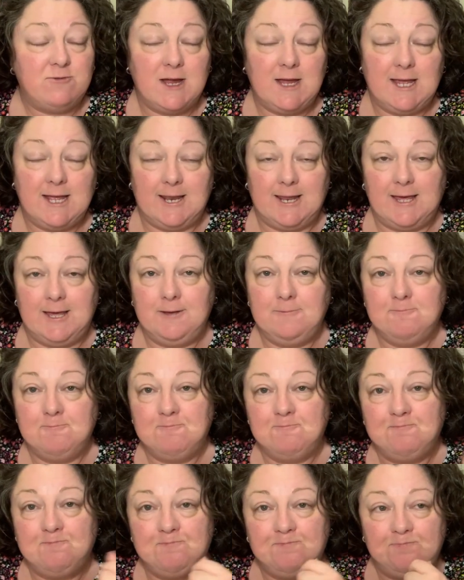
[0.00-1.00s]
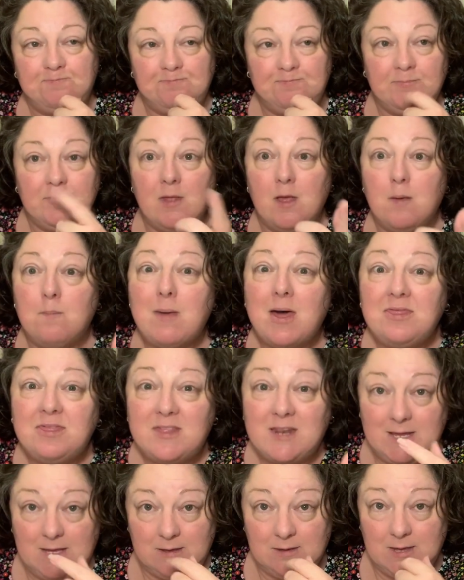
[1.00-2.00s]
regularly,
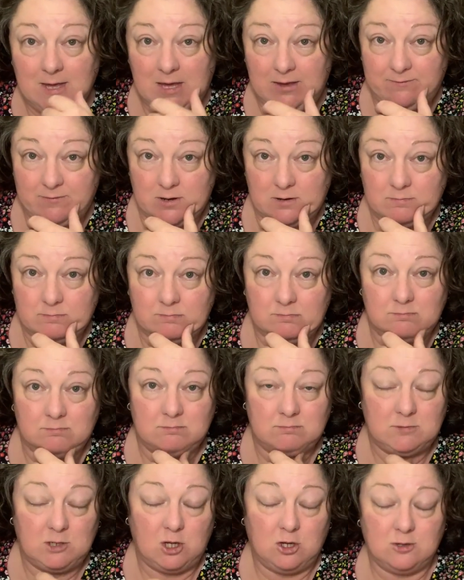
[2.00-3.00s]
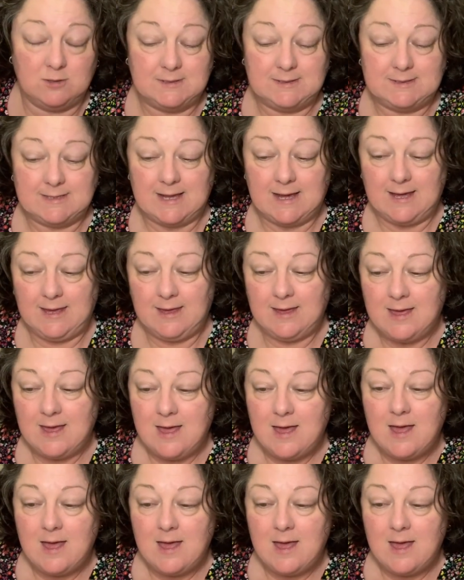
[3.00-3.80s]
monthly even, you could say.